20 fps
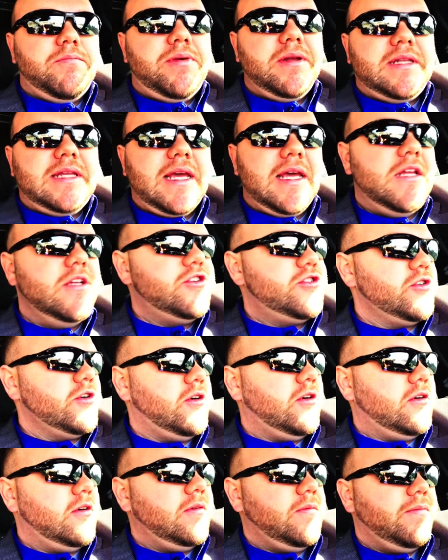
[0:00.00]

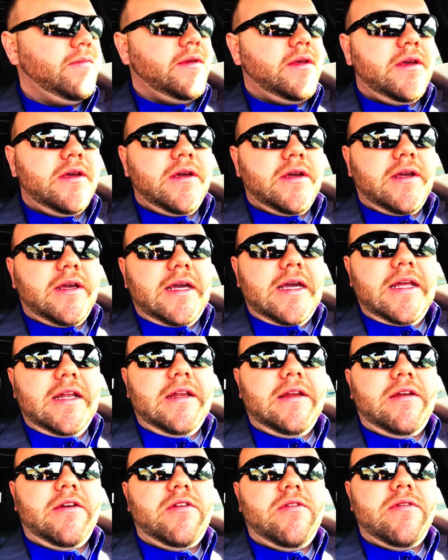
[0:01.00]
Potential
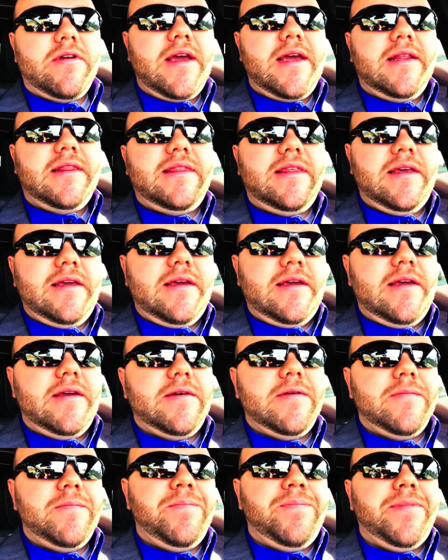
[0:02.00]
can create
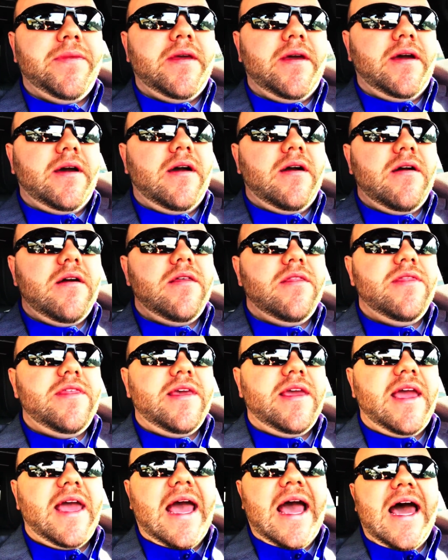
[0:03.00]

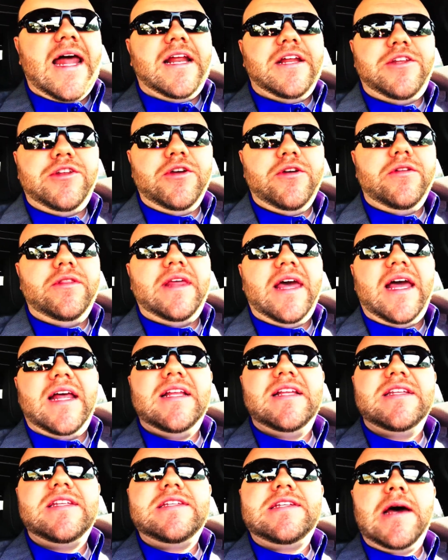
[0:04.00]
the attitude that
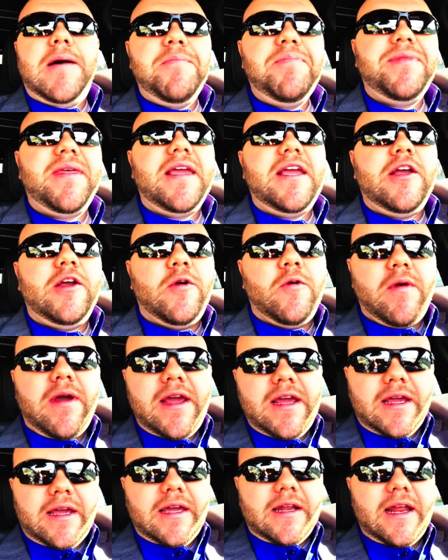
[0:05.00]
something
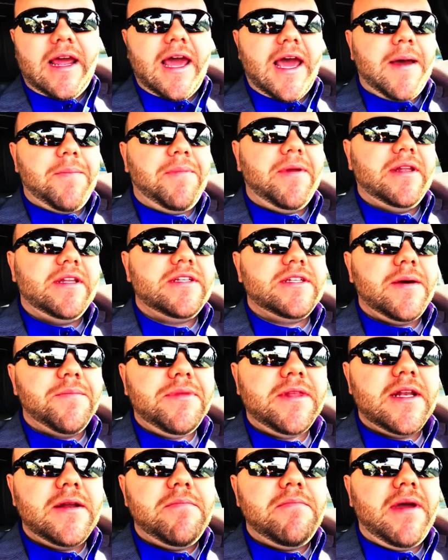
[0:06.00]
great can happen,
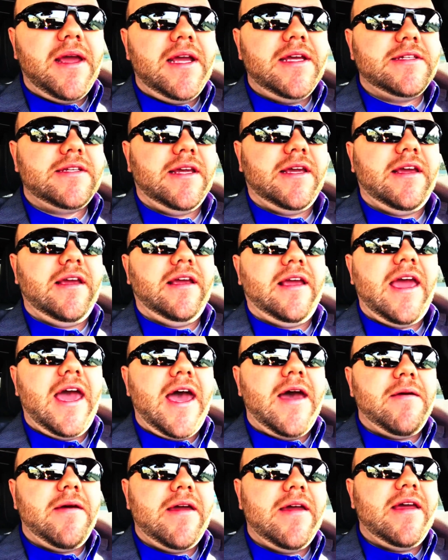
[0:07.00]
something amazing
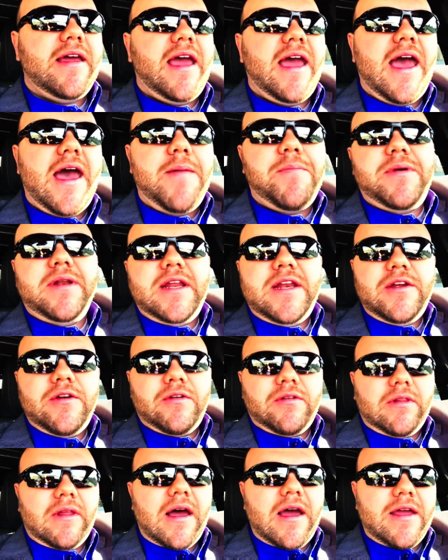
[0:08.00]
can happen in
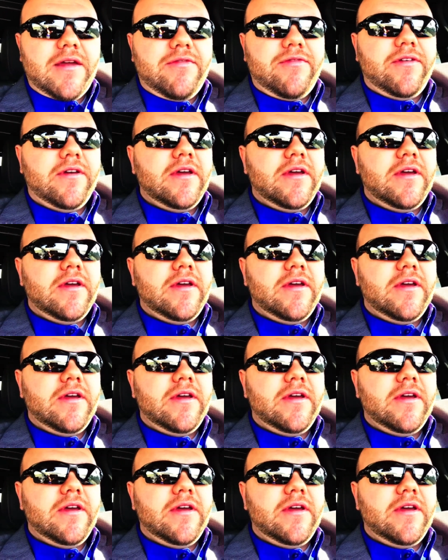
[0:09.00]
your life.